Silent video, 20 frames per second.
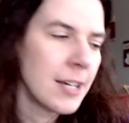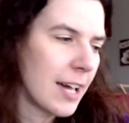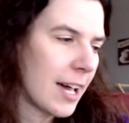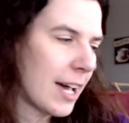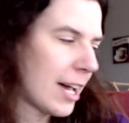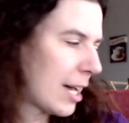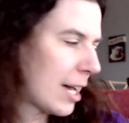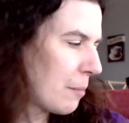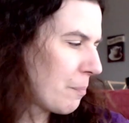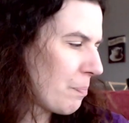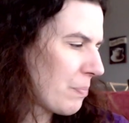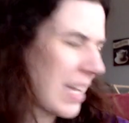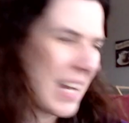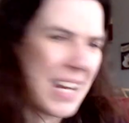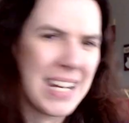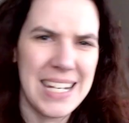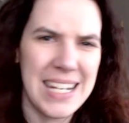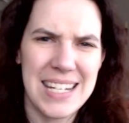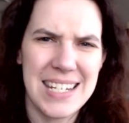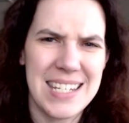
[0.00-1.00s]
and I
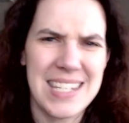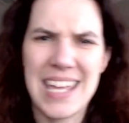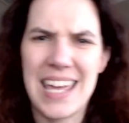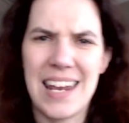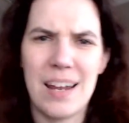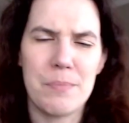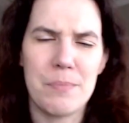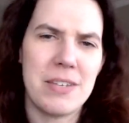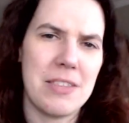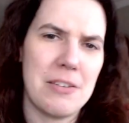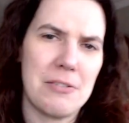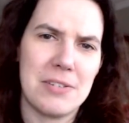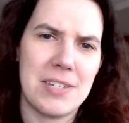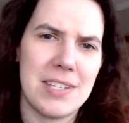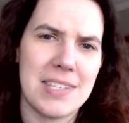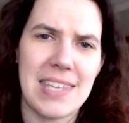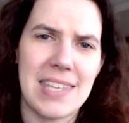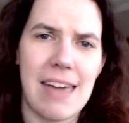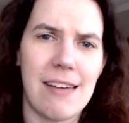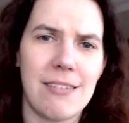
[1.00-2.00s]
needed to get up to their
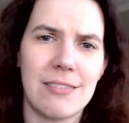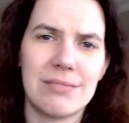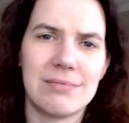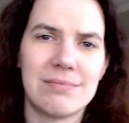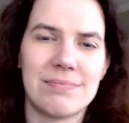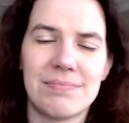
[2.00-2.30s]
discount